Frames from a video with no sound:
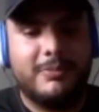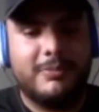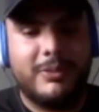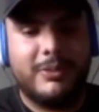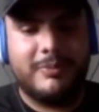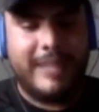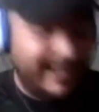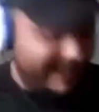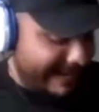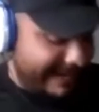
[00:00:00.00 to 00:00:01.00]

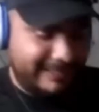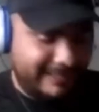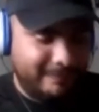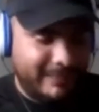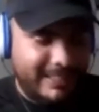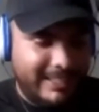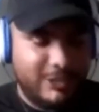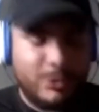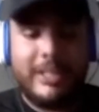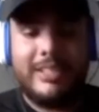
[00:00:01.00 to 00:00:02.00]
It's
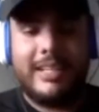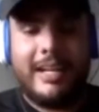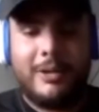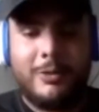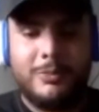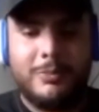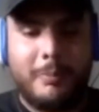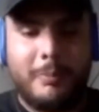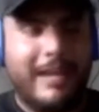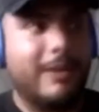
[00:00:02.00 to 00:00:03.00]
crazy how
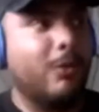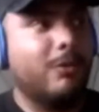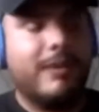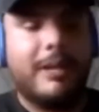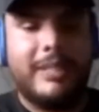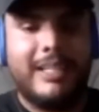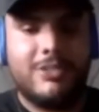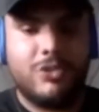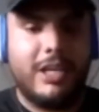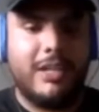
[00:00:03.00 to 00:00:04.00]
my whole family has
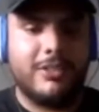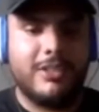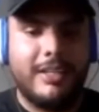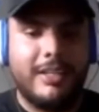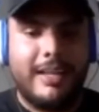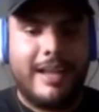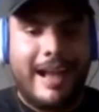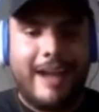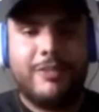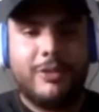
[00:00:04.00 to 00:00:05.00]
changed
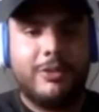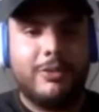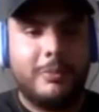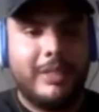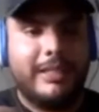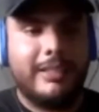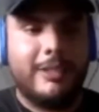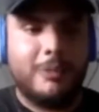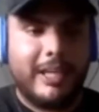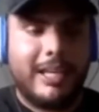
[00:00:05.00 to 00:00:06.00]
after meeting Inter
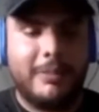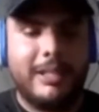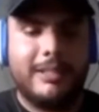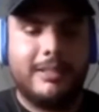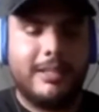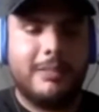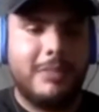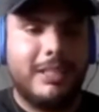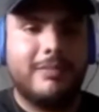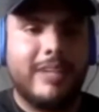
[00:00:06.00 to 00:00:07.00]
Miami and
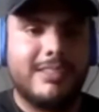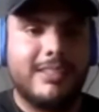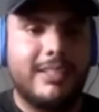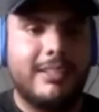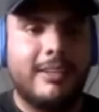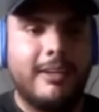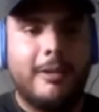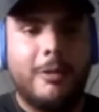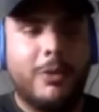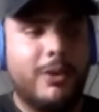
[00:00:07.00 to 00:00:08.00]
meeting Vice City,
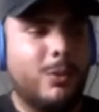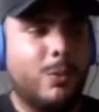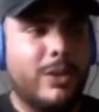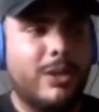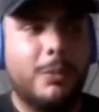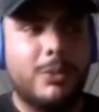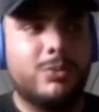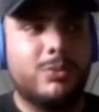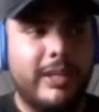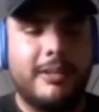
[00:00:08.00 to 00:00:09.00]
where we almost
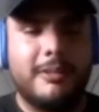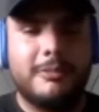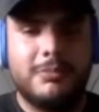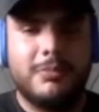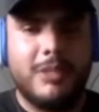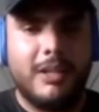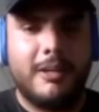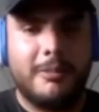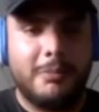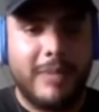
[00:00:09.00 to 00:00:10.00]
wear
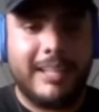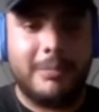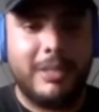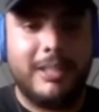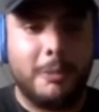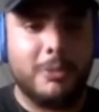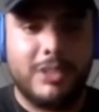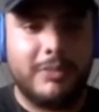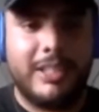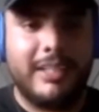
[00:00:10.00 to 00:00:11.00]
black and pink almost
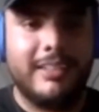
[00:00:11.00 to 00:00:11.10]
every day,